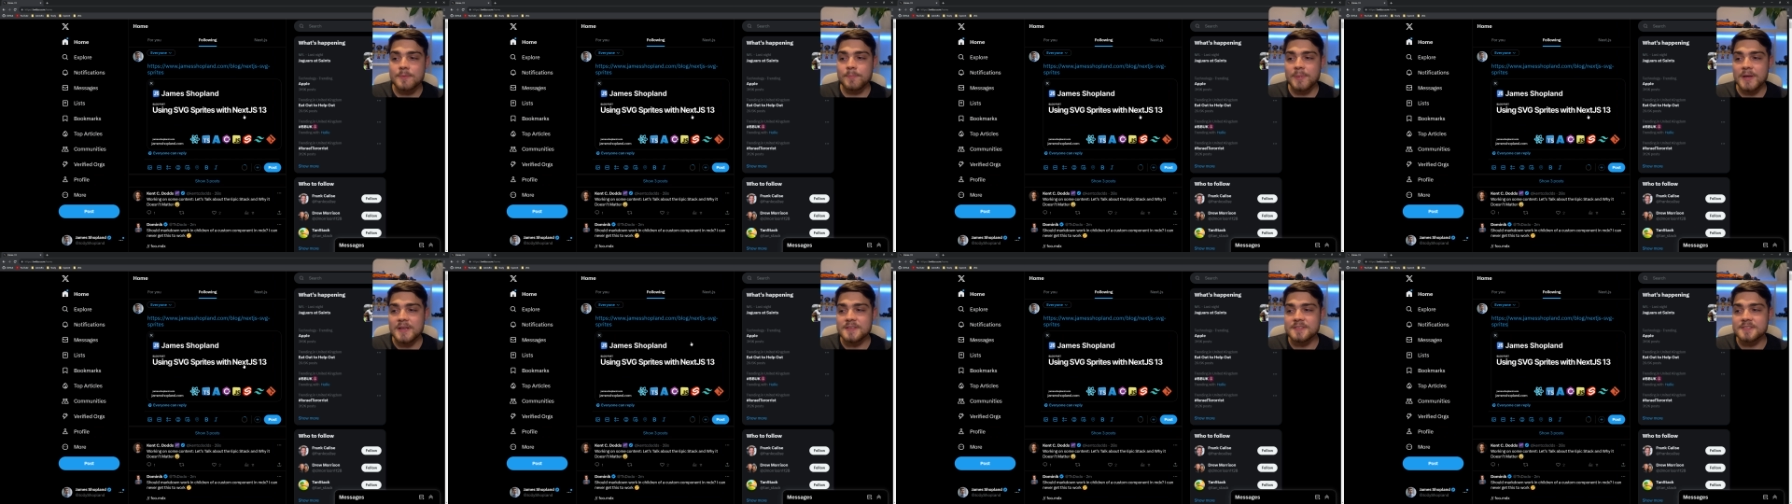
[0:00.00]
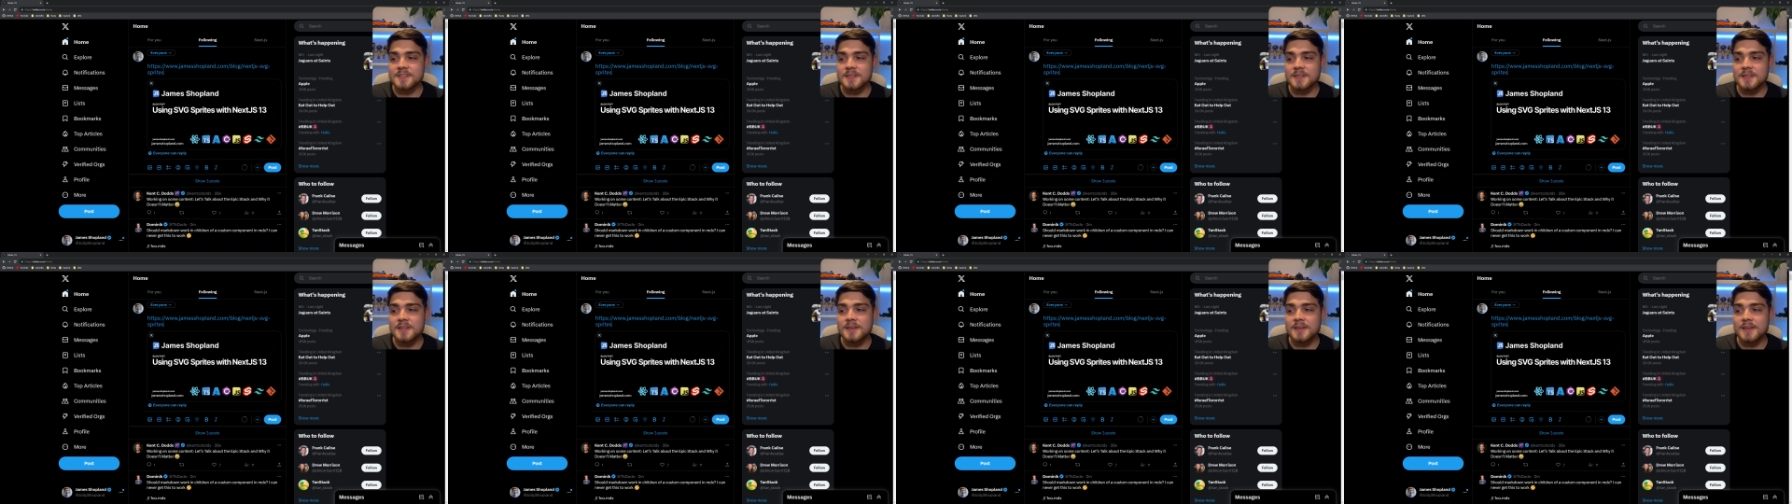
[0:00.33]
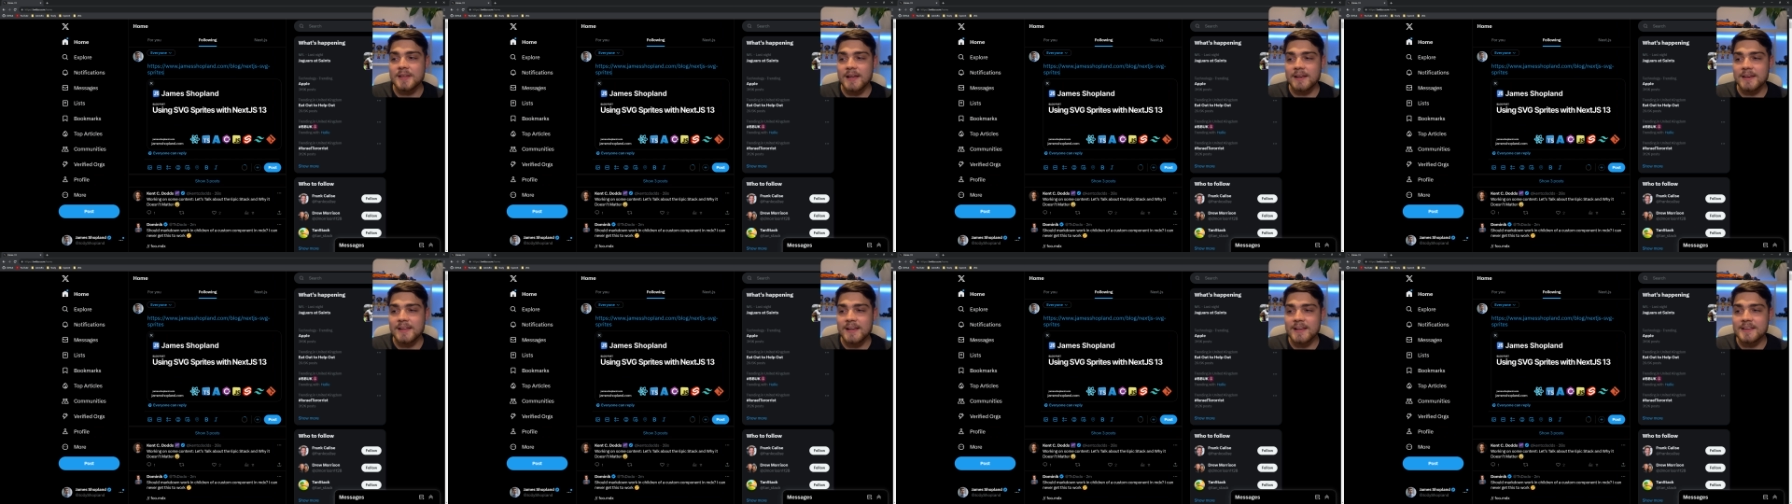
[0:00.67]
pasted in
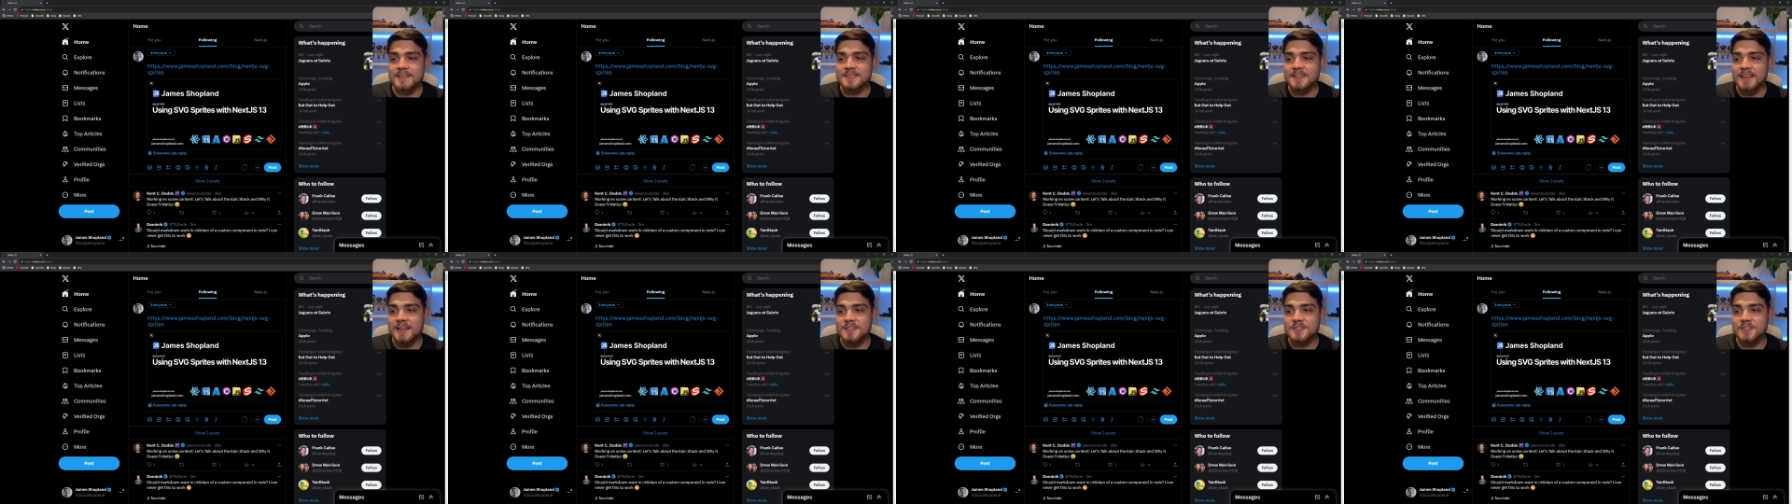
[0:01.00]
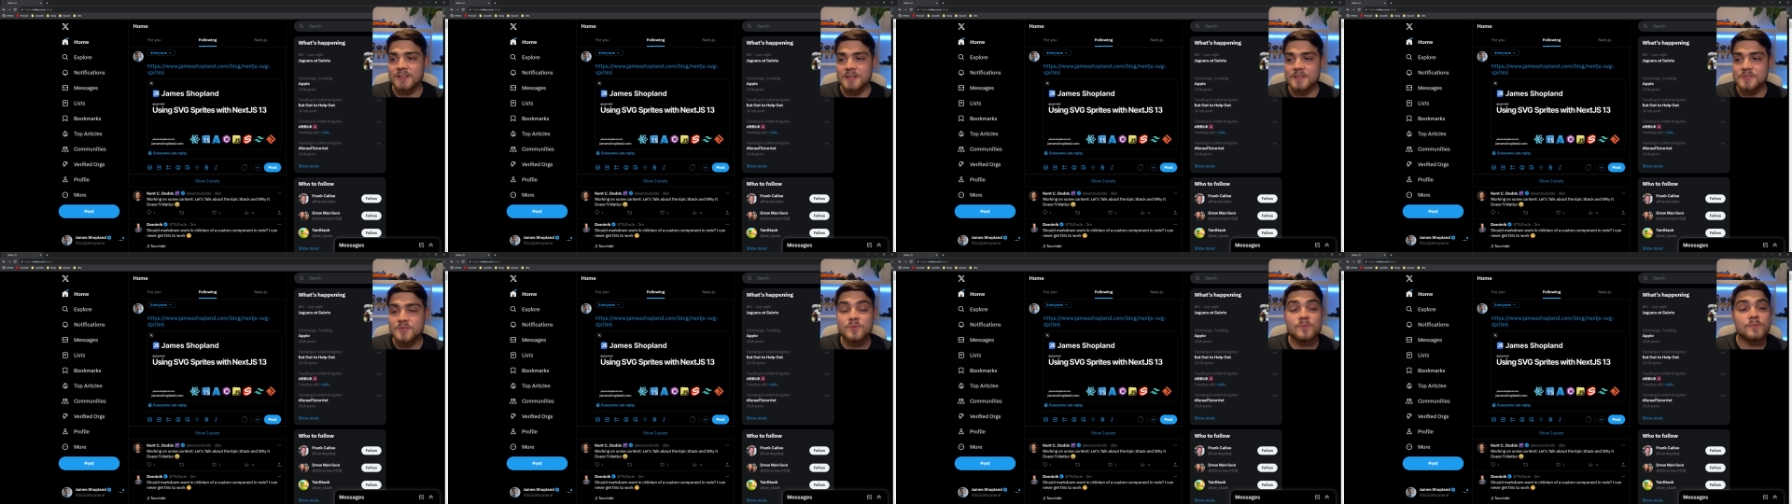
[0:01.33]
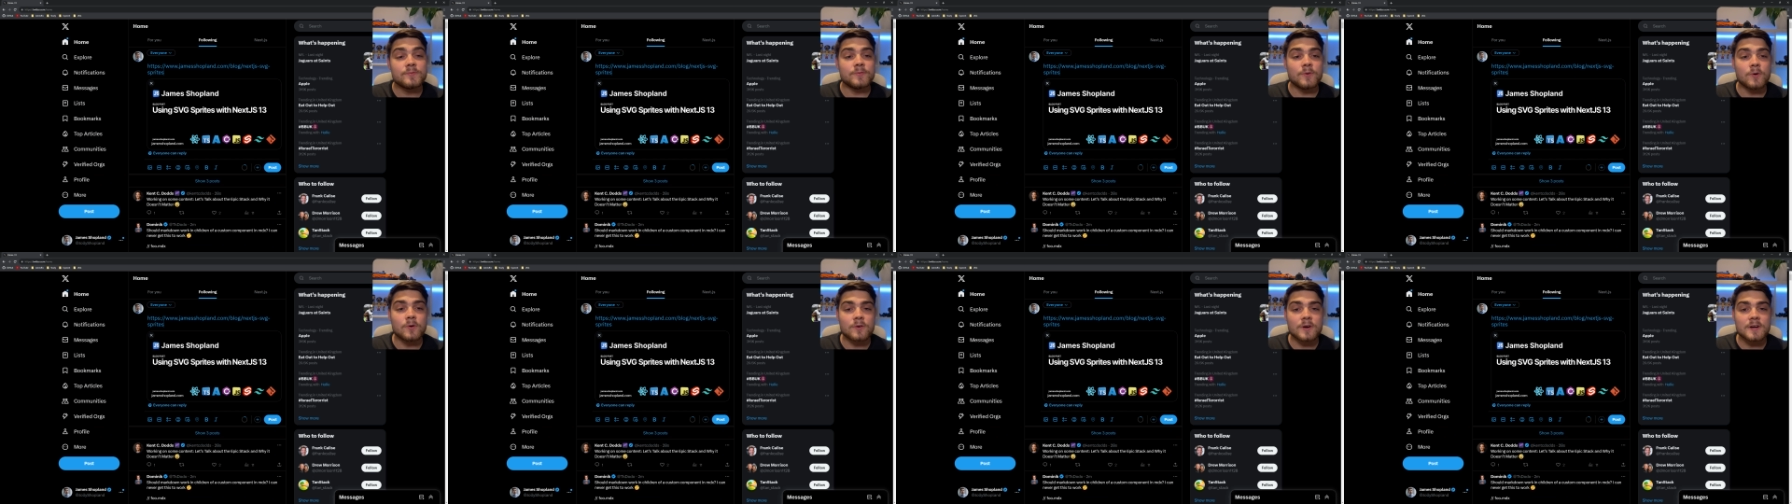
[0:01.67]
and it has that title
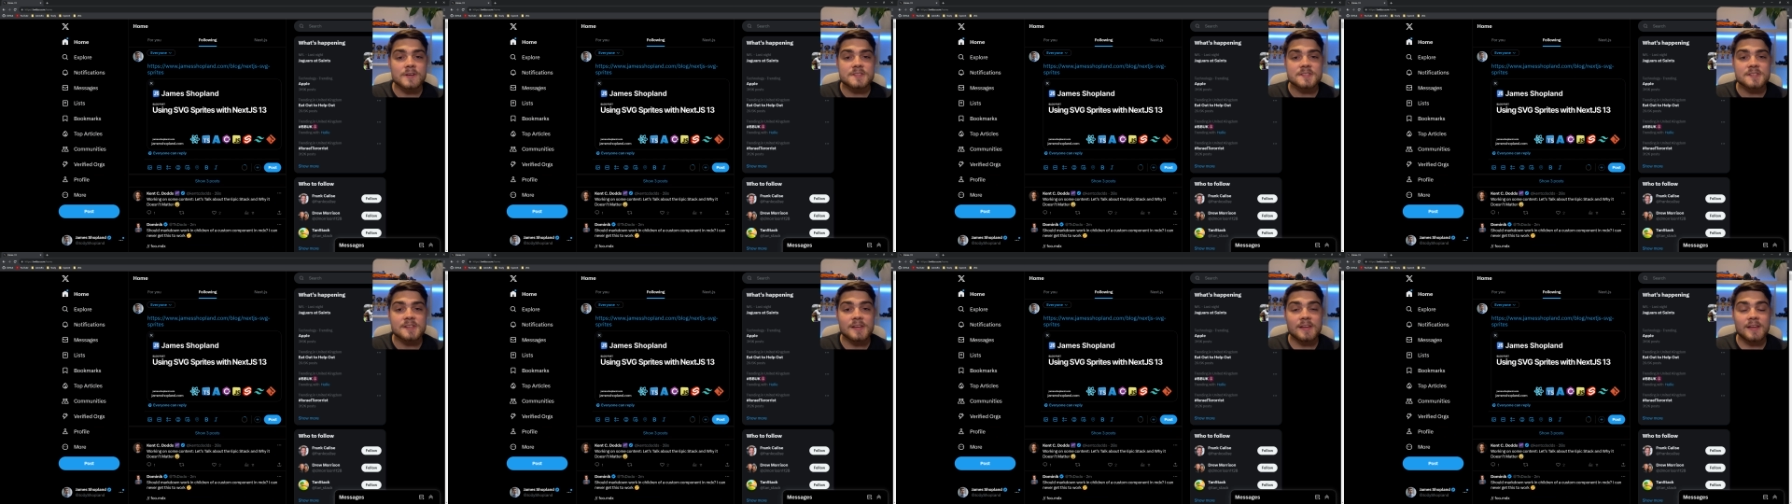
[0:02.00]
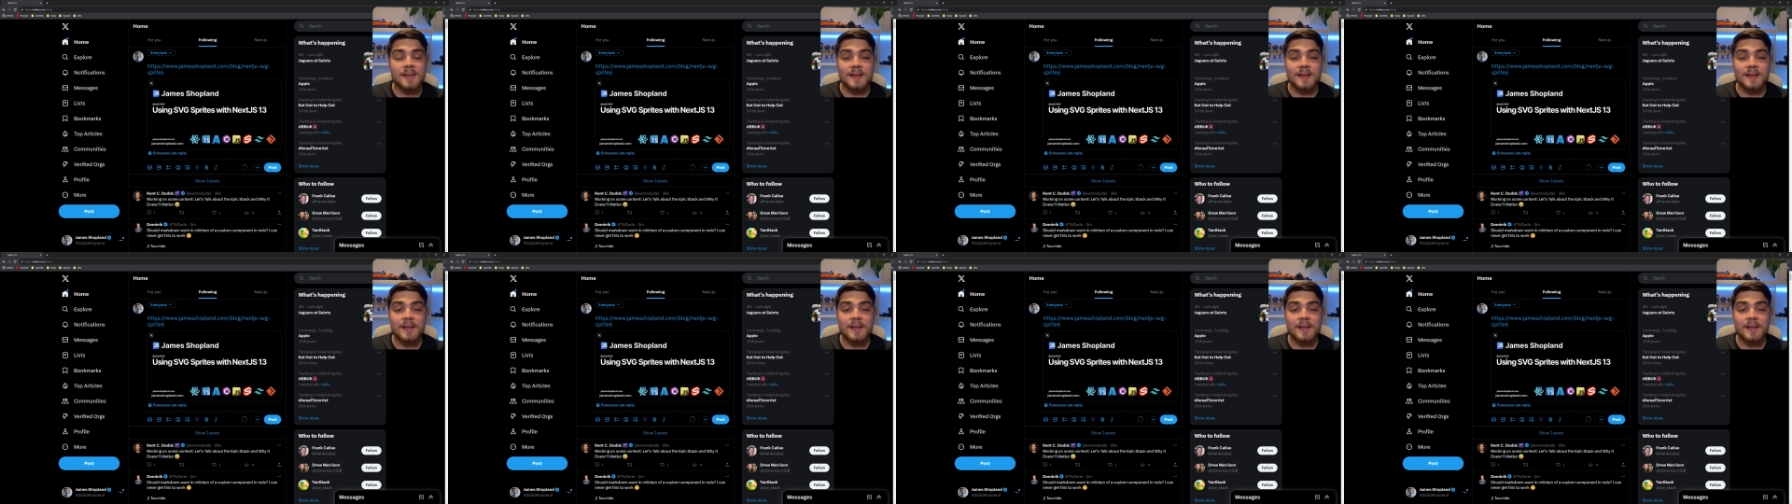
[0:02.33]
for us.